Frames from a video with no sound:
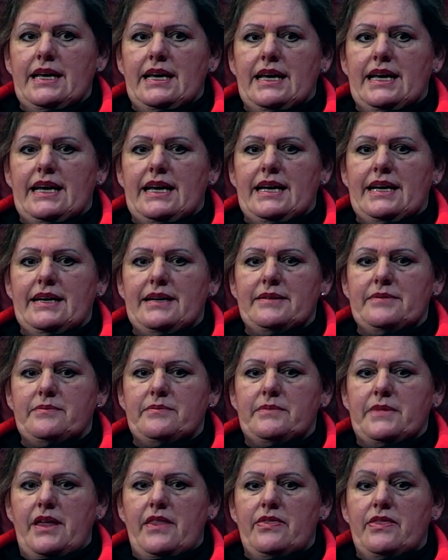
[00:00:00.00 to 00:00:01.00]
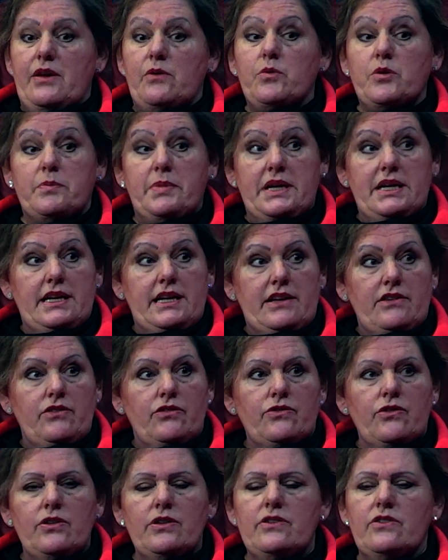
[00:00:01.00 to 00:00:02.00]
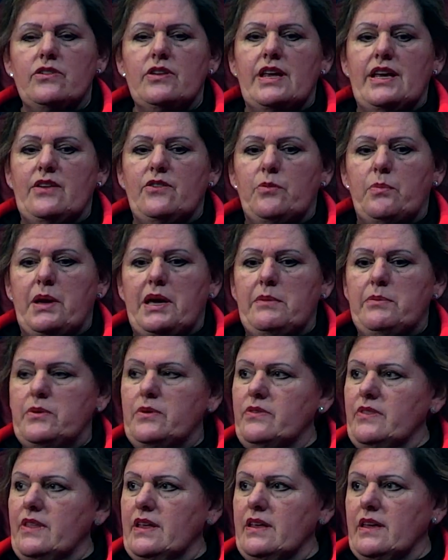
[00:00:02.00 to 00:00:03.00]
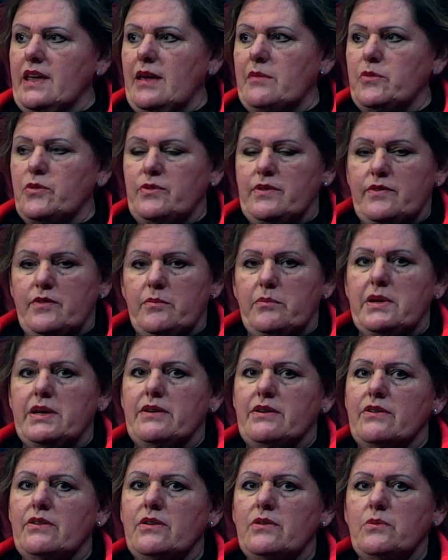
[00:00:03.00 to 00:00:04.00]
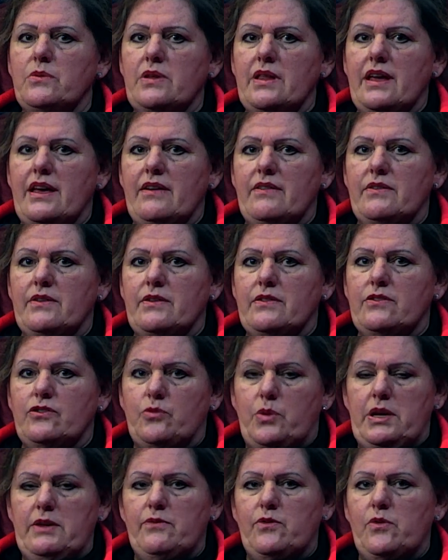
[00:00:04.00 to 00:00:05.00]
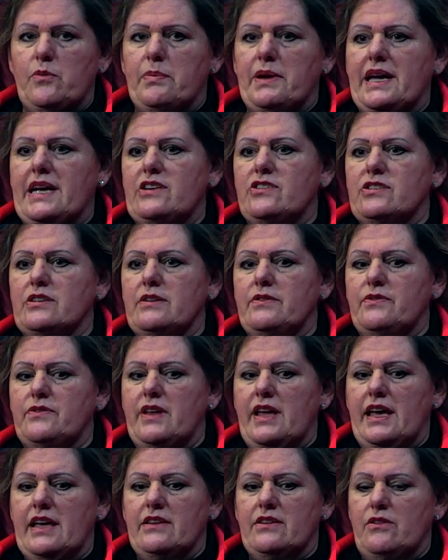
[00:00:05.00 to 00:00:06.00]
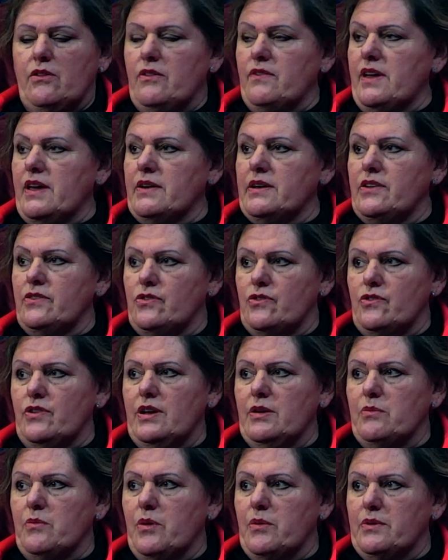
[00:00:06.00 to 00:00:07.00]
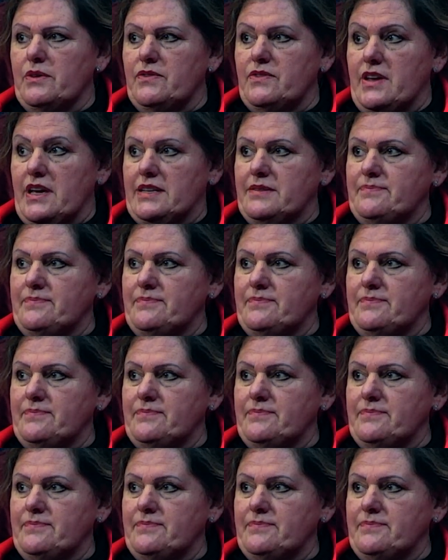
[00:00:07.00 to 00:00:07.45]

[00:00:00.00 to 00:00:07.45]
There will be an insert in today's paper. The Campbell River Mirror will have a 24-page lift out of our history and what we've done.